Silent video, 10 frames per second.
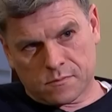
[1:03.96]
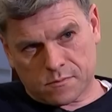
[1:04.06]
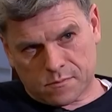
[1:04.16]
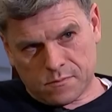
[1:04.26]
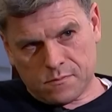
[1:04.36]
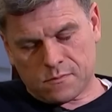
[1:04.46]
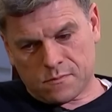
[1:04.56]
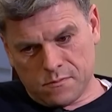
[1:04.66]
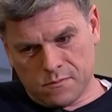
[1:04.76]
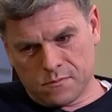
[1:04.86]

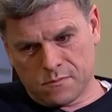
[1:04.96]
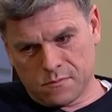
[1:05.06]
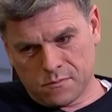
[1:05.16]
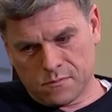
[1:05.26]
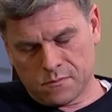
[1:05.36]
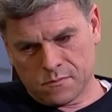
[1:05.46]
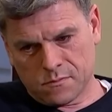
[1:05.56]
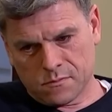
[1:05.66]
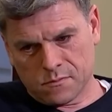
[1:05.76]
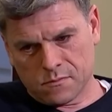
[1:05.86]

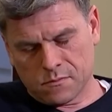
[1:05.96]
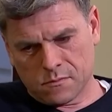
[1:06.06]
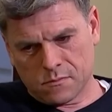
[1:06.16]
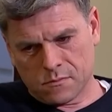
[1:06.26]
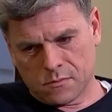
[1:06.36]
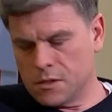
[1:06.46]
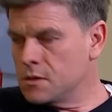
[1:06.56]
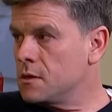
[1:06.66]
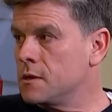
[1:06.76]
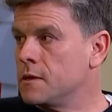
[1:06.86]

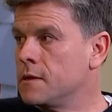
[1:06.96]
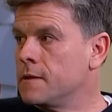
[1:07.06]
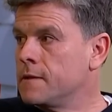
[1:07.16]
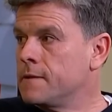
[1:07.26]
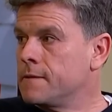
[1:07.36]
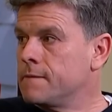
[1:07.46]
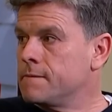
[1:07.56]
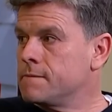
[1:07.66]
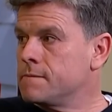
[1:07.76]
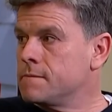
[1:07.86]

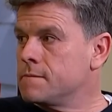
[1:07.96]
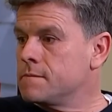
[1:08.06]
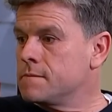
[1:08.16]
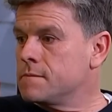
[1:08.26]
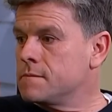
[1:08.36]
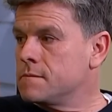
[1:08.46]
[no speech]